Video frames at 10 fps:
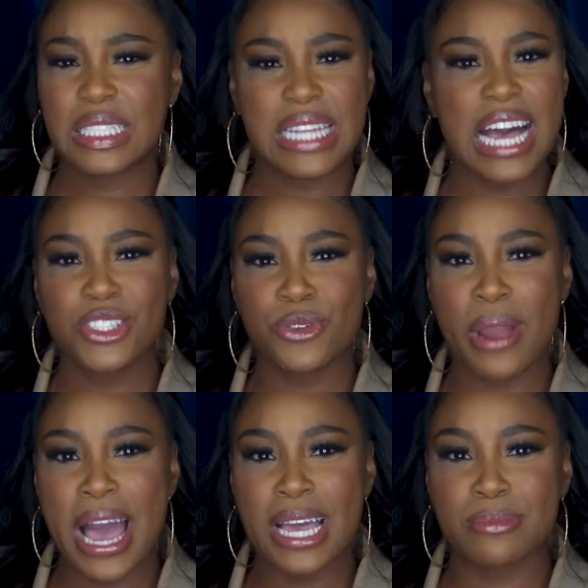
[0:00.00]
Dr.
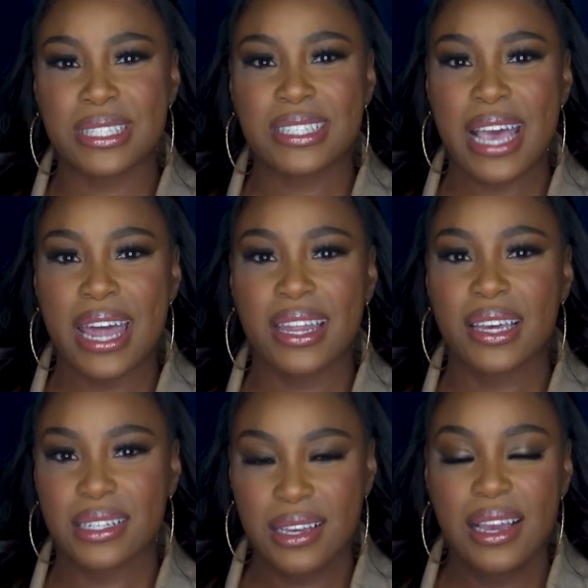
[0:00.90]
Rhymes is kind
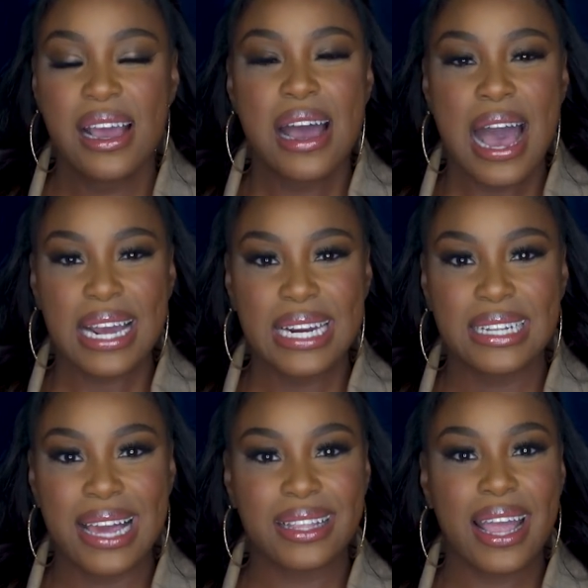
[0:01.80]
of, I kind
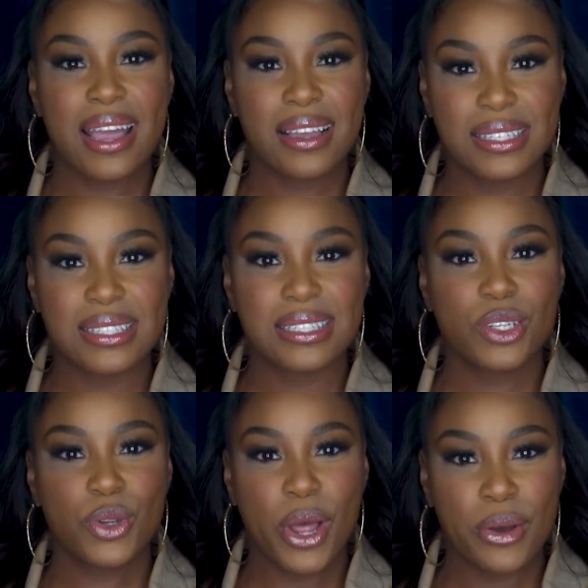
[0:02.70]
of like that because,
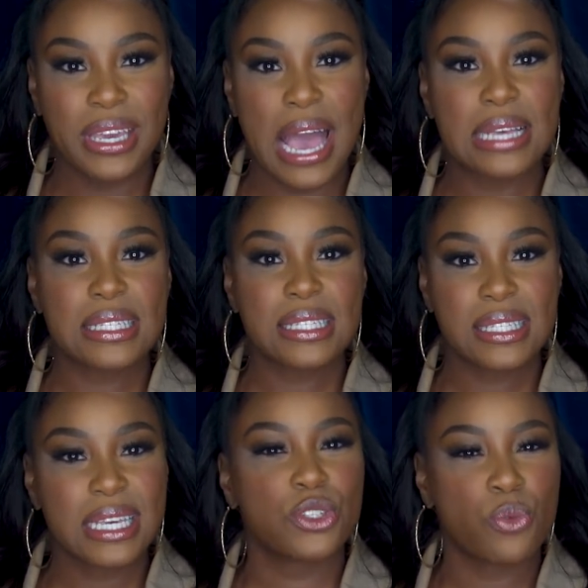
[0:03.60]
you know, he has his,
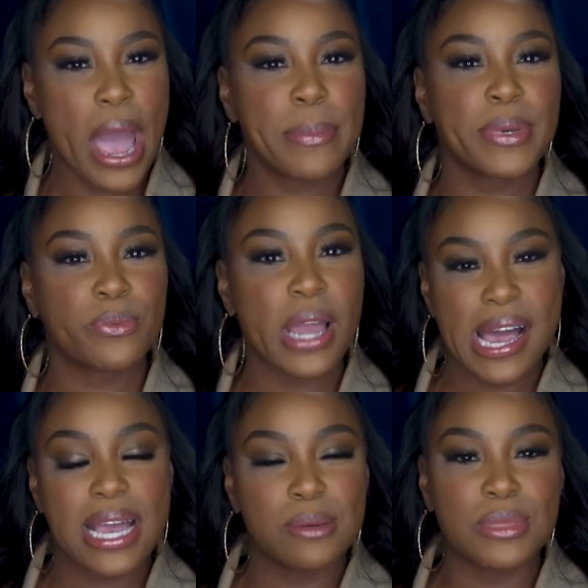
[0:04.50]
his rapping
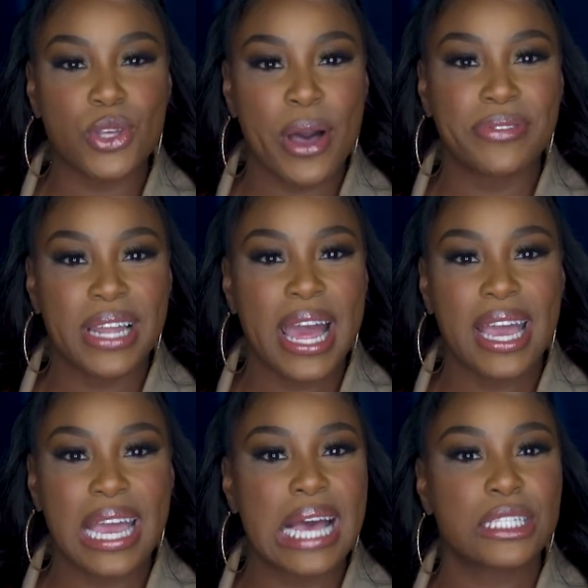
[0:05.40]
rhyme. So I feel
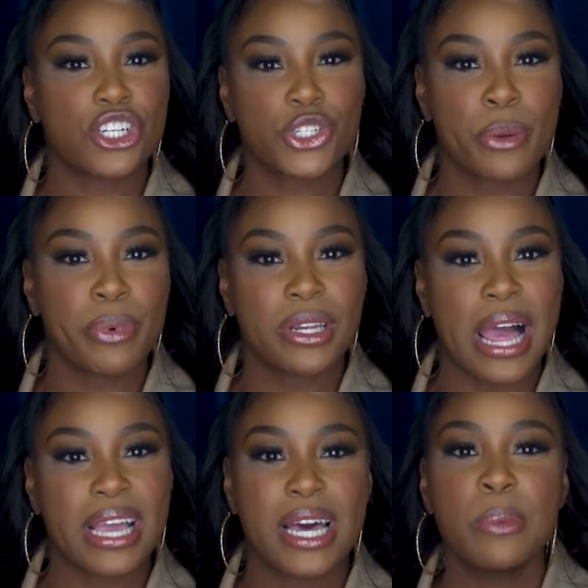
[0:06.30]
like as a stripper,
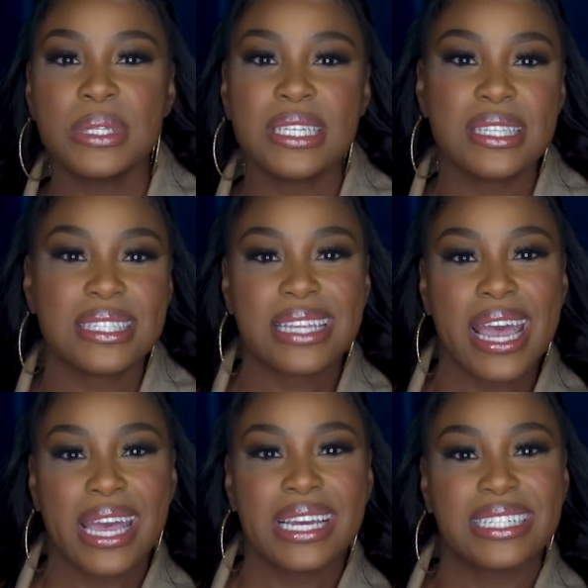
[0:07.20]
like coming to the
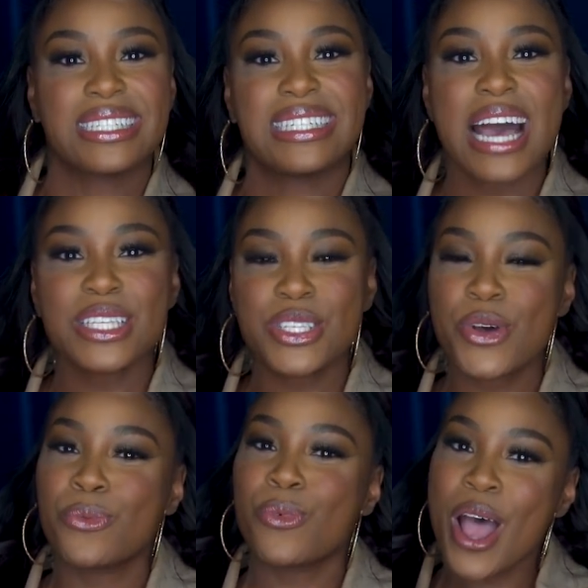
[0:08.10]
stage,
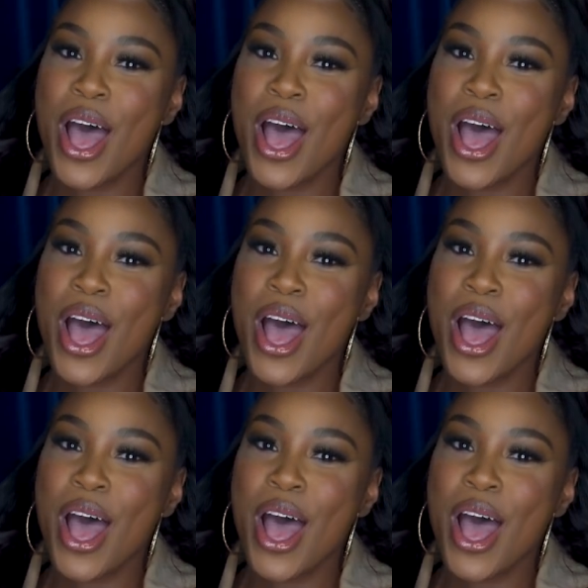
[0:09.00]
Dr. Rhymes.